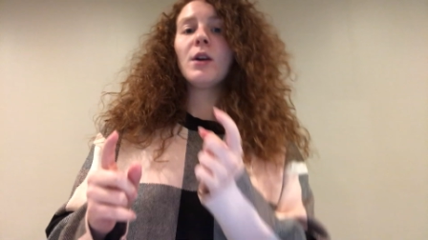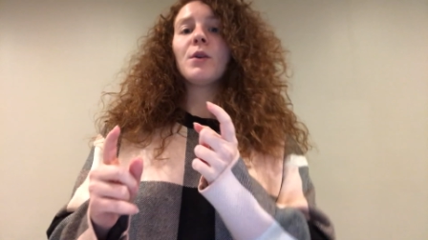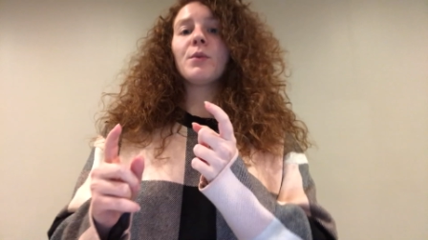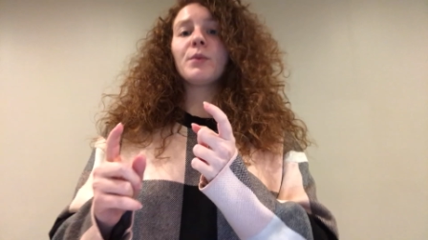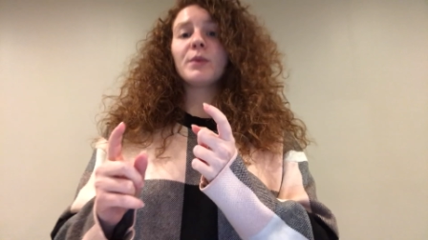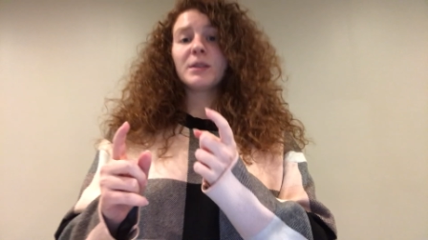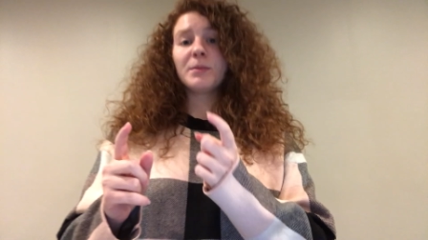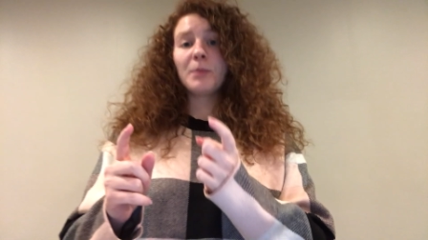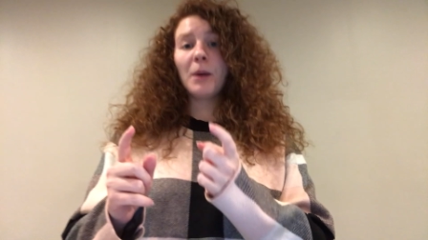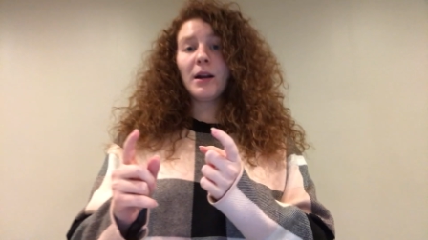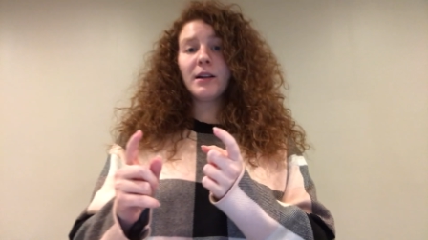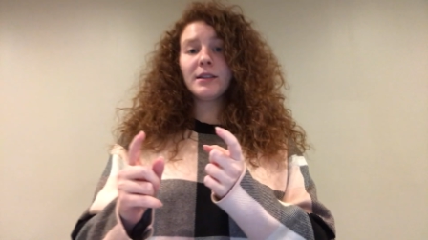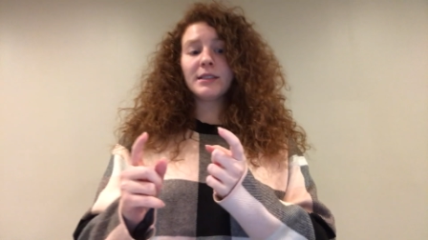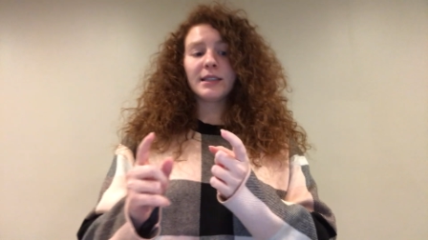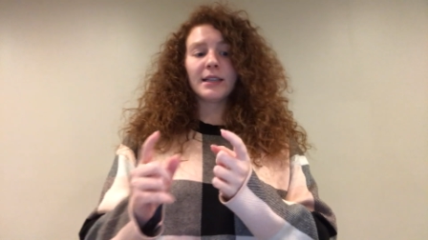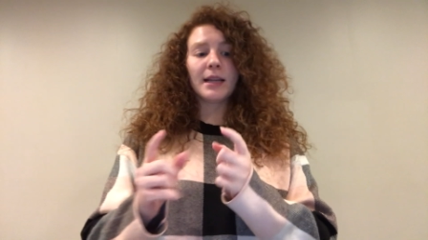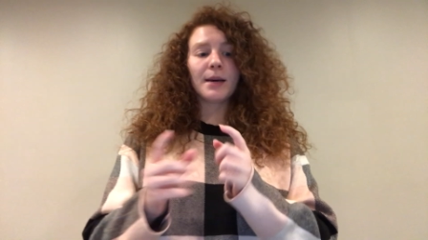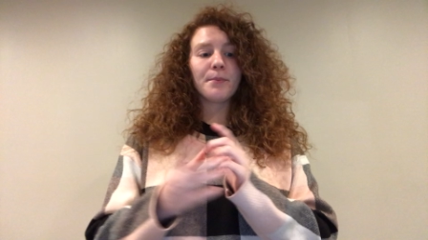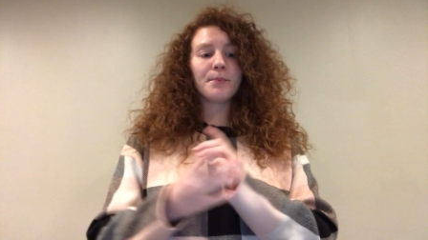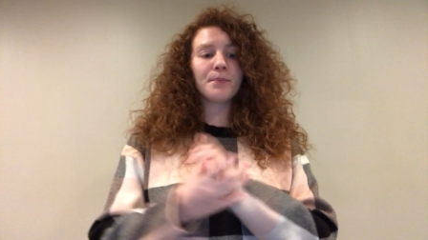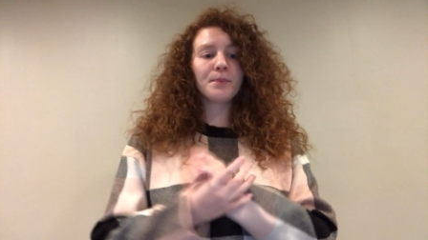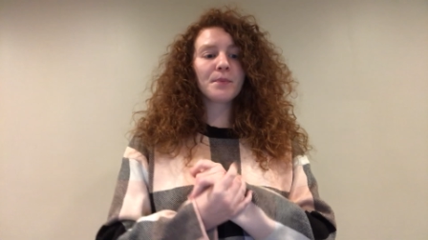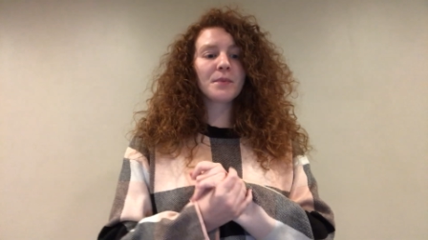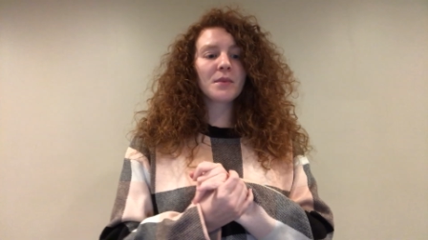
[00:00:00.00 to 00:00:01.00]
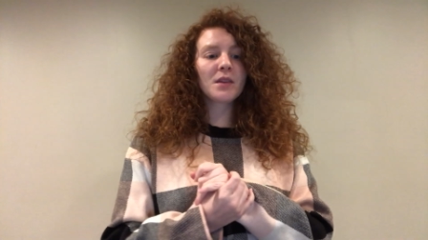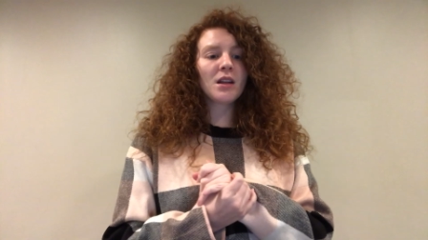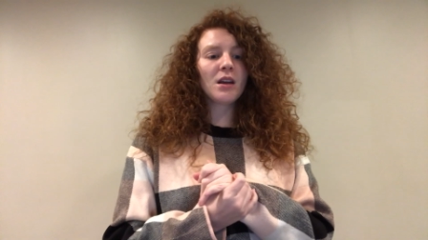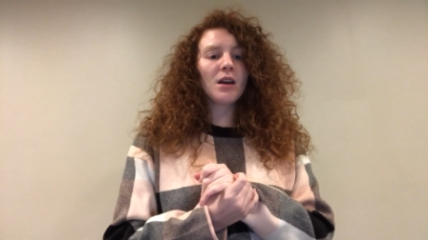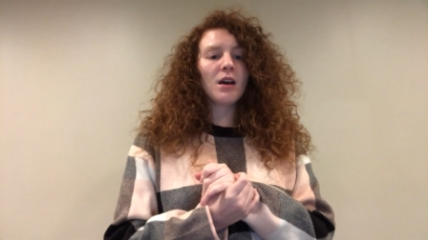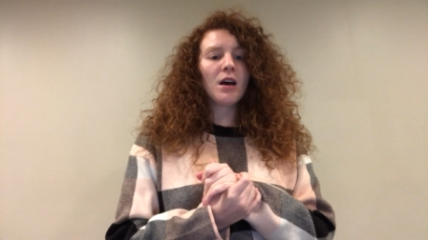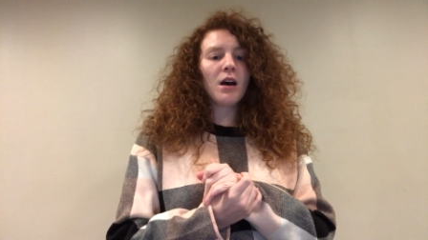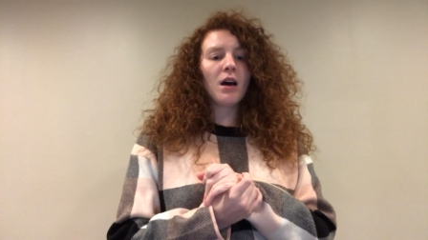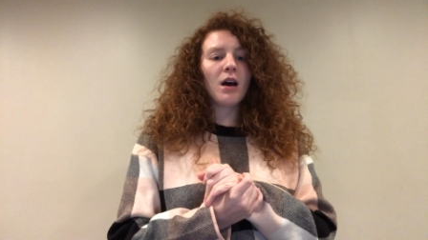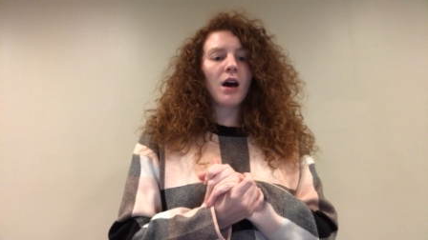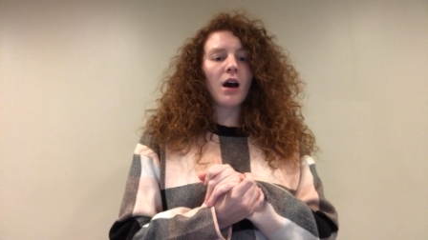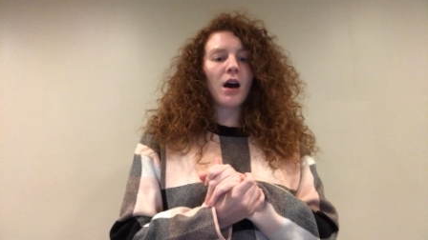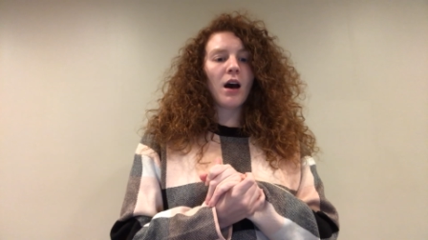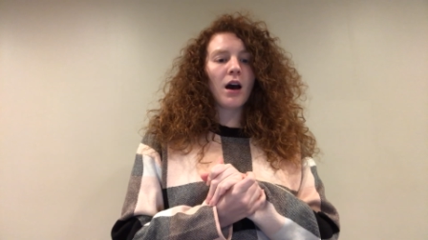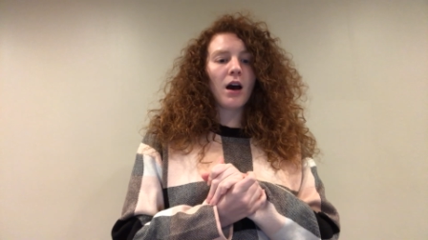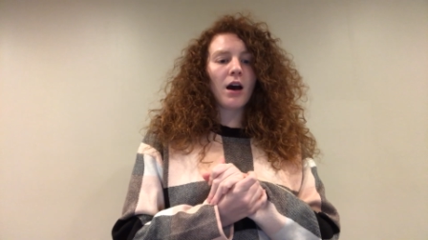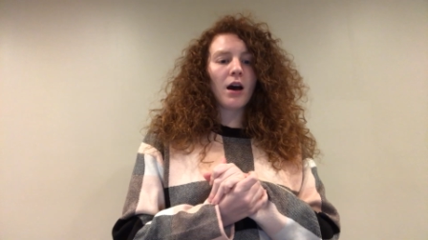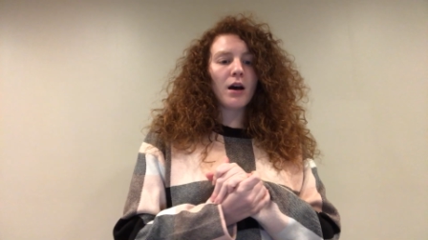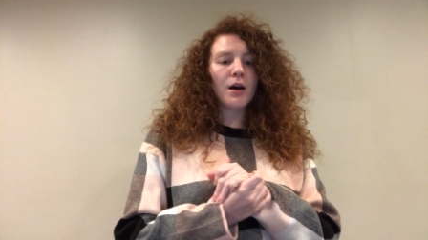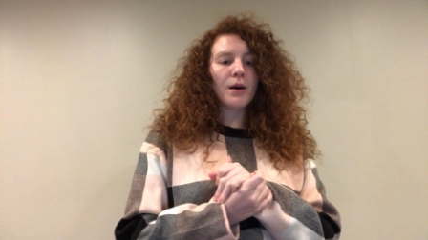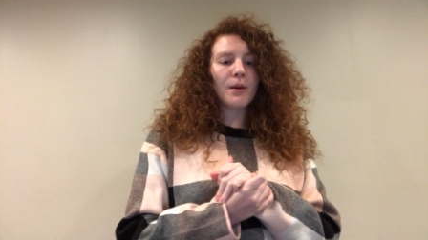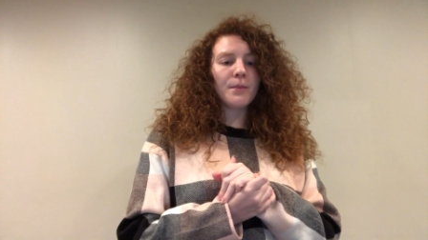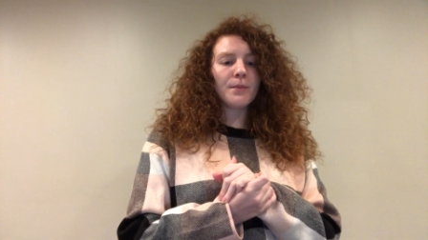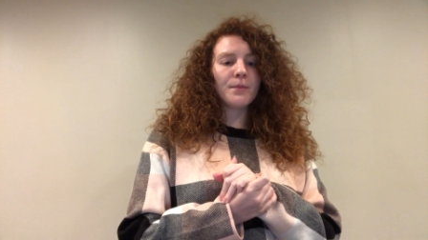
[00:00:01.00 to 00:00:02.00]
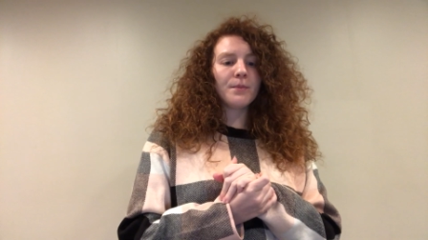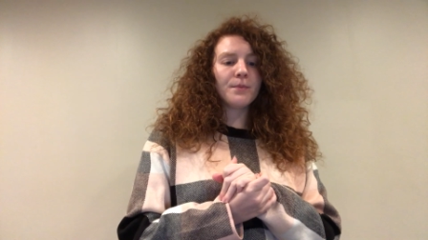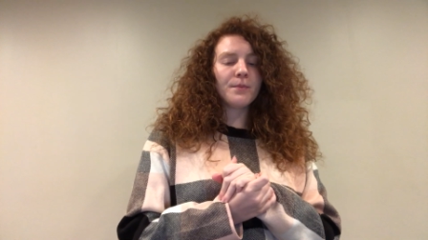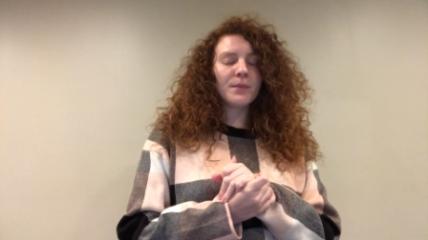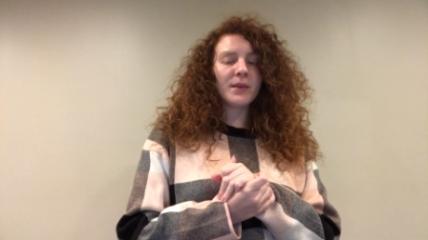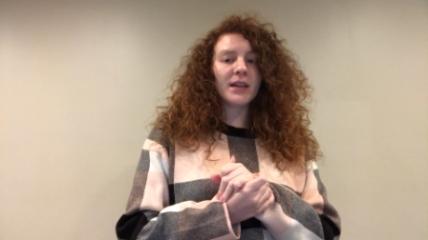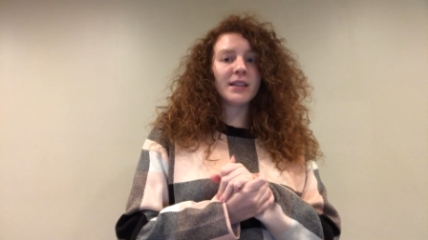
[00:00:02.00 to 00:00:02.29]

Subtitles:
respond to them.